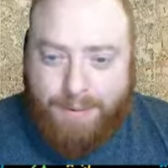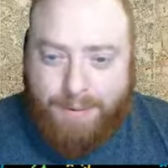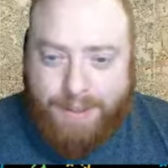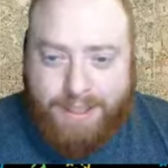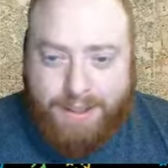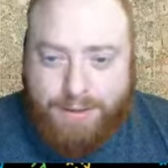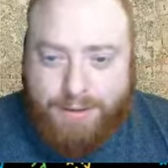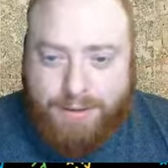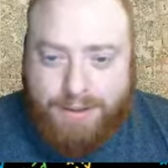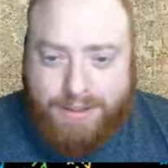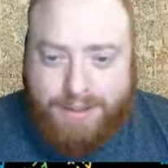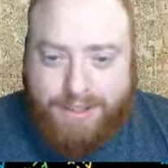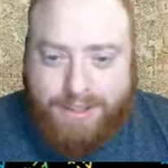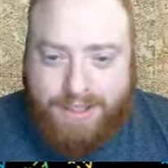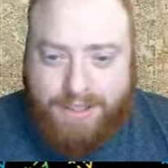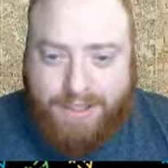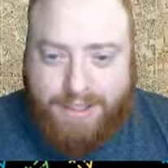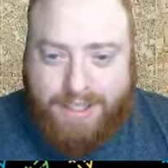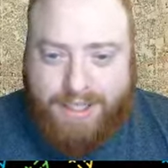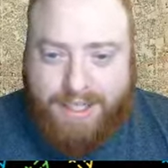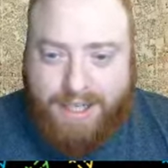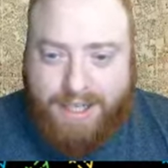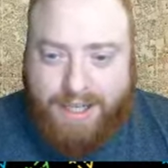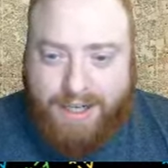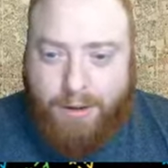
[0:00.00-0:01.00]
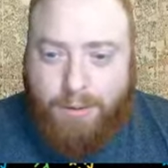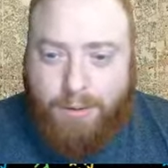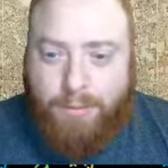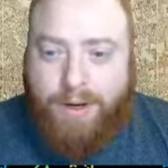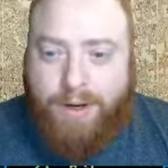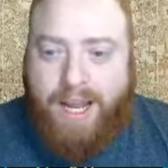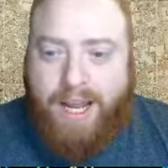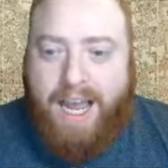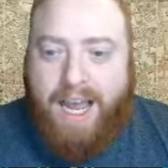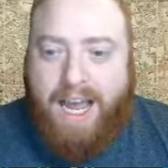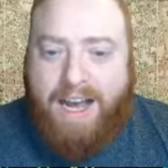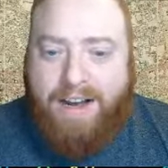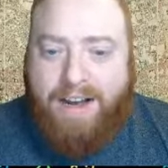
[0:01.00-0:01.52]
But interestingly, here we
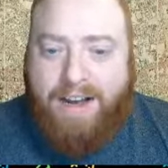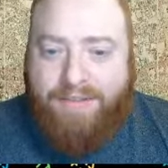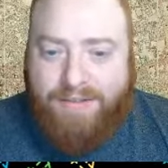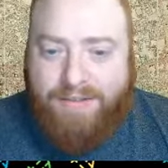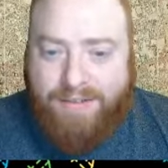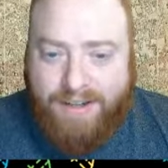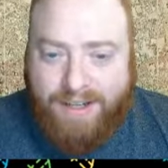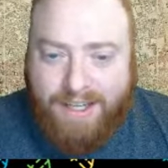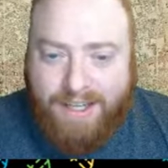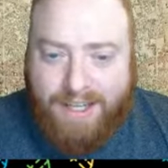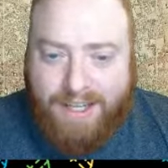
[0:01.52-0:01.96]
have